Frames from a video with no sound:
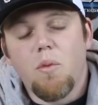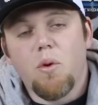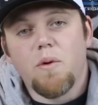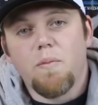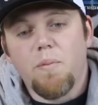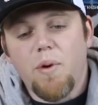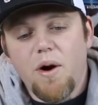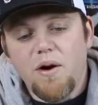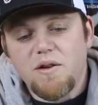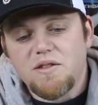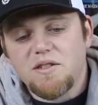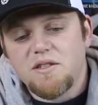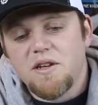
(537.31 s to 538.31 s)
more
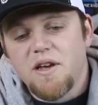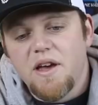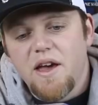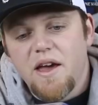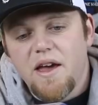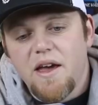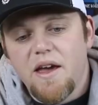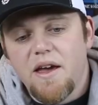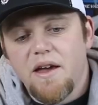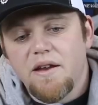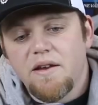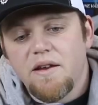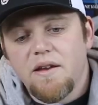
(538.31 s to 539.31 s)
parts
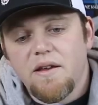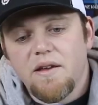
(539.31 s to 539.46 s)
and